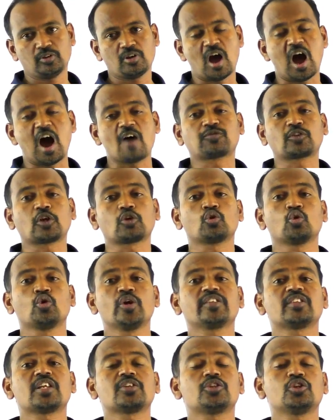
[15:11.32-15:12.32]
After
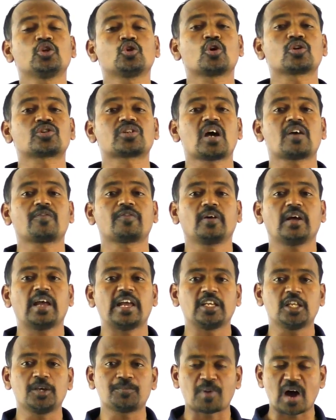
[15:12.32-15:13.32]
knowing the zeros of
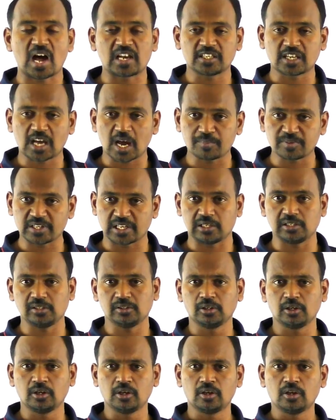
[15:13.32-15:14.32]
any polynomial,
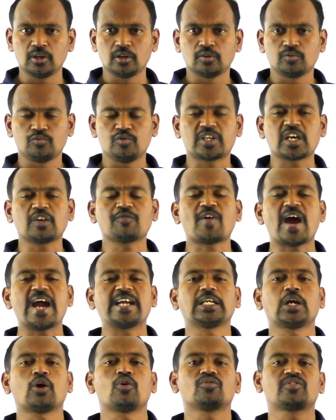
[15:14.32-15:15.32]
we can
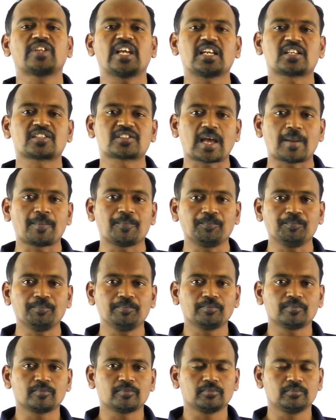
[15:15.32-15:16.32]
find out their sum
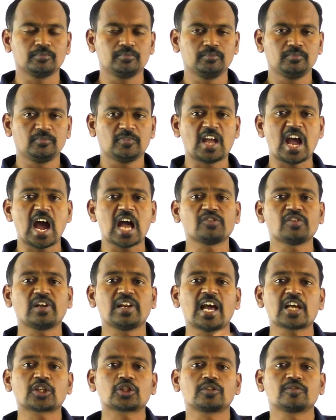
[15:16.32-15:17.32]
as
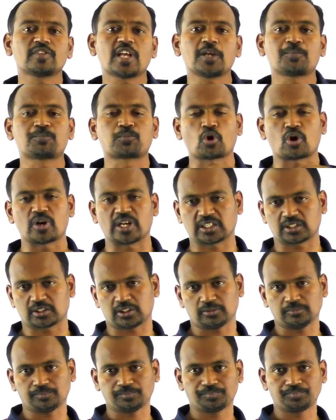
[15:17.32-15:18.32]
well as their
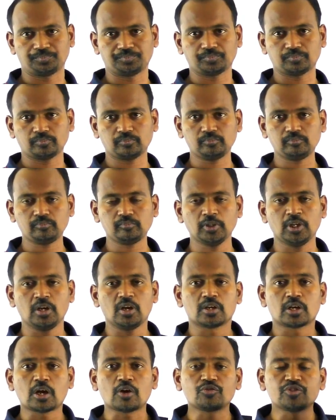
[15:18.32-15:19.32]
product.
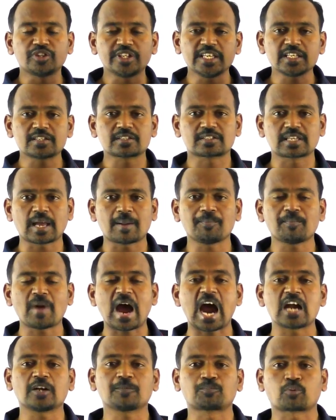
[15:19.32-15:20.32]
Now these sum
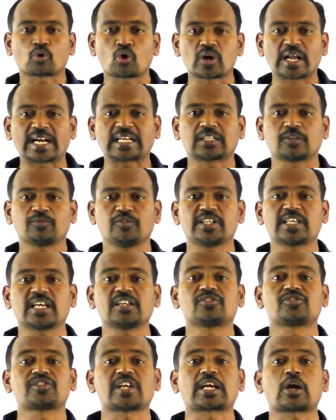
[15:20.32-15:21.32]
and product we
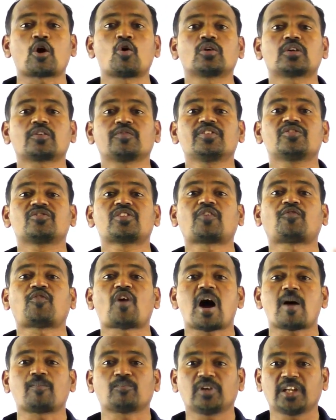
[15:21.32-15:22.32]
can check out with the
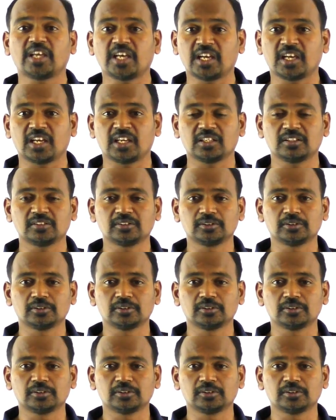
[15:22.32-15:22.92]
formula.